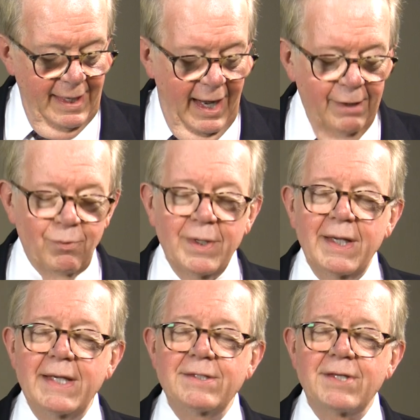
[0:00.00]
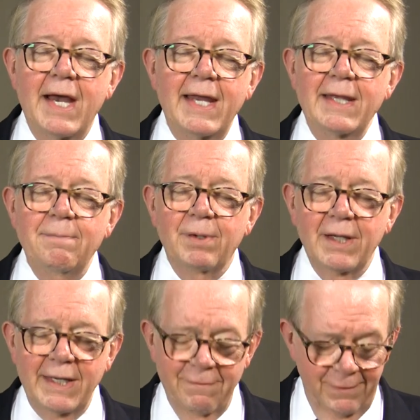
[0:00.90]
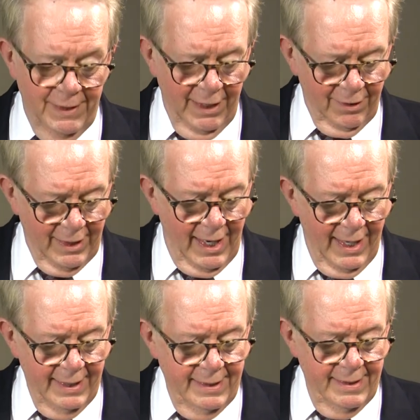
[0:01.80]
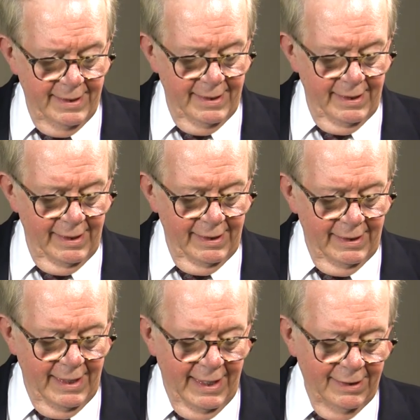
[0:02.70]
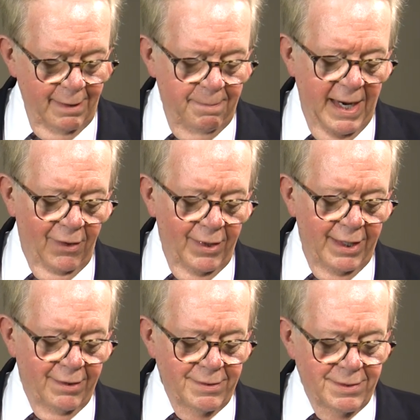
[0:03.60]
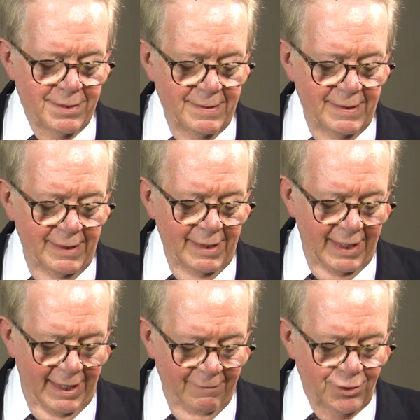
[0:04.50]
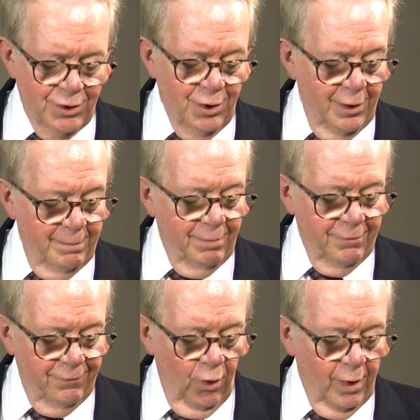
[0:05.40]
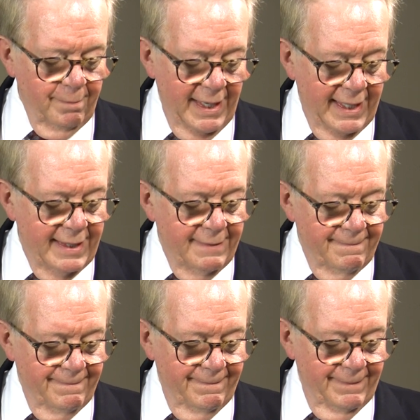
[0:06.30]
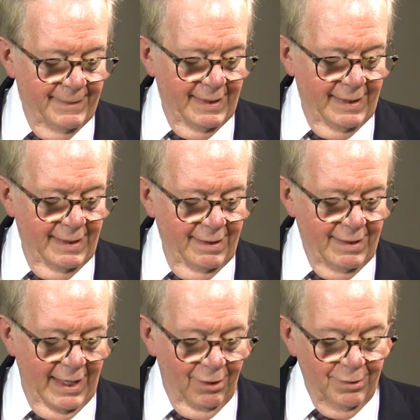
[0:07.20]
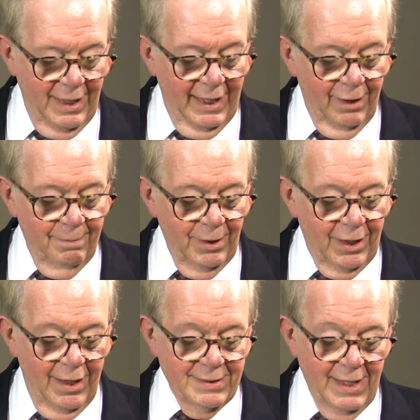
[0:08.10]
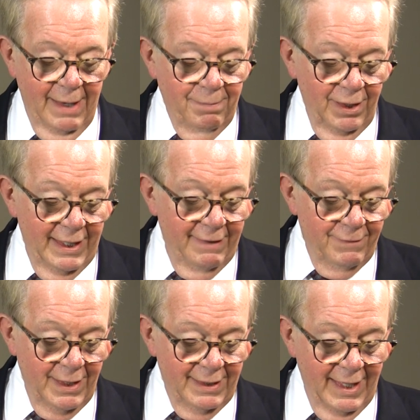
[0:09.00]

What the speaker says: I release any belief, dear God, in the barriers that have stood before me. They are there because I believed in